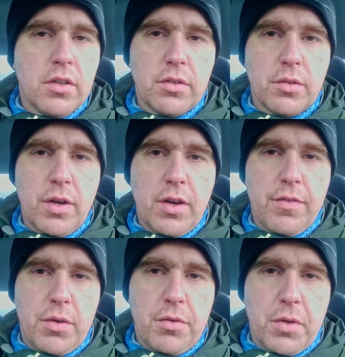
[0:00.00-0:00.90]
you are
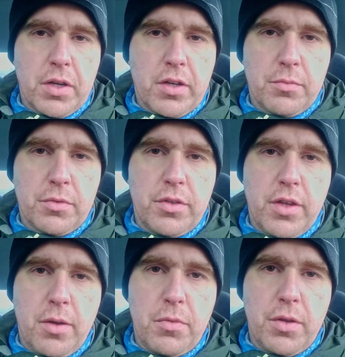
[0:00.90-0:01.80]
very welcome to
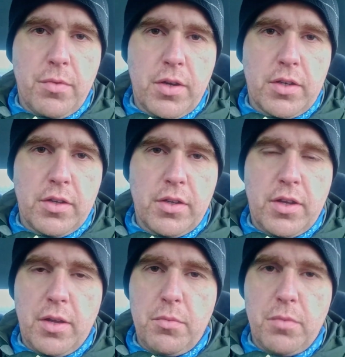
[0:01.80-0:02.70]
tell me what uh,
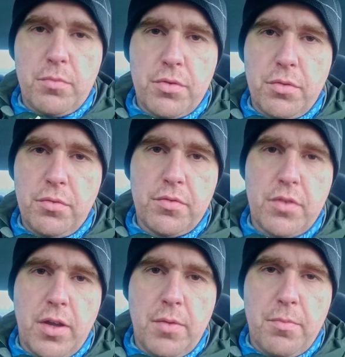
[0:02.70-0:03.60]
can be
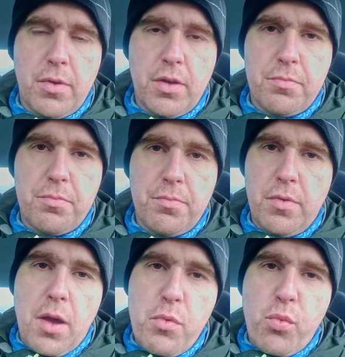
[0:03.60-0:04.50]
improved I'm uh,
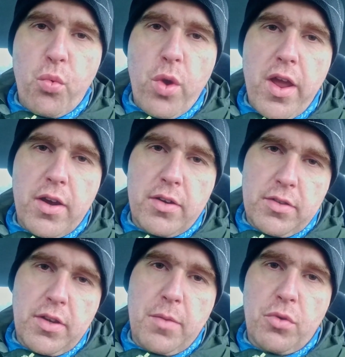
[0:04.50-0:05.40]
I'm aware
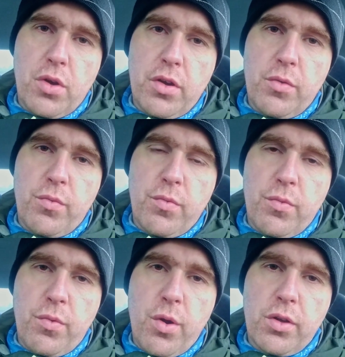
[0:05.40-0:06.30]
that I'm not a
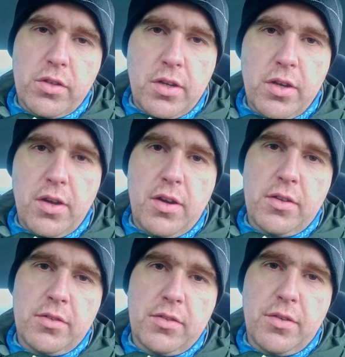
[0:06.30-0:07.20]

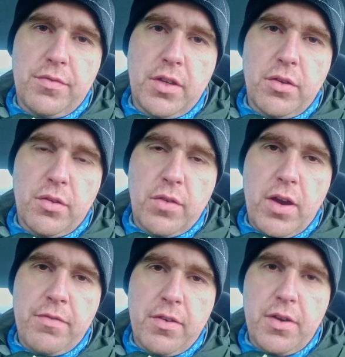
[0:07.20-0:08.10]
world-class uh,
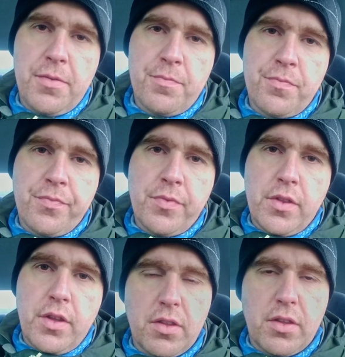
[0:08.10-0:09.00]
videographer
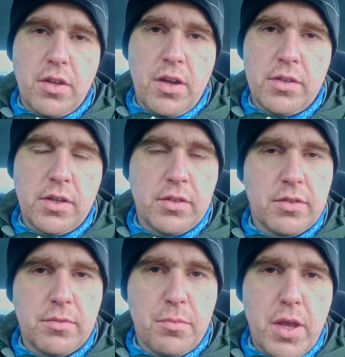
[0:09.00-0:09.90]
I
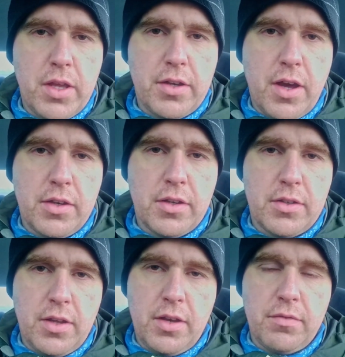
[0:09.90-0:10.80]
just made under
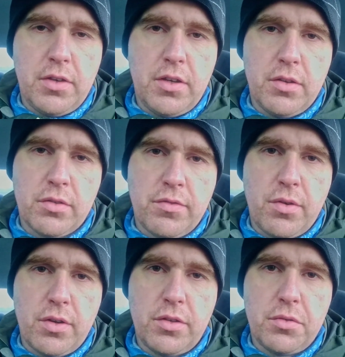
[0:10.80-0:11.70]
10 videos
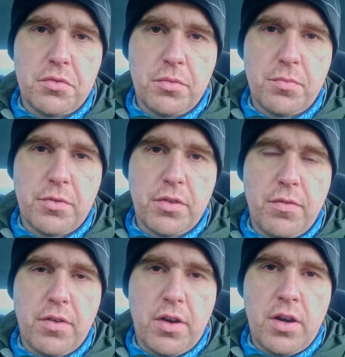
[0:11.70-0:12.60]
for YouTube
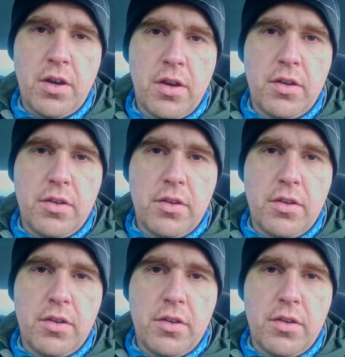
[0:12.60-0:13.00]
so far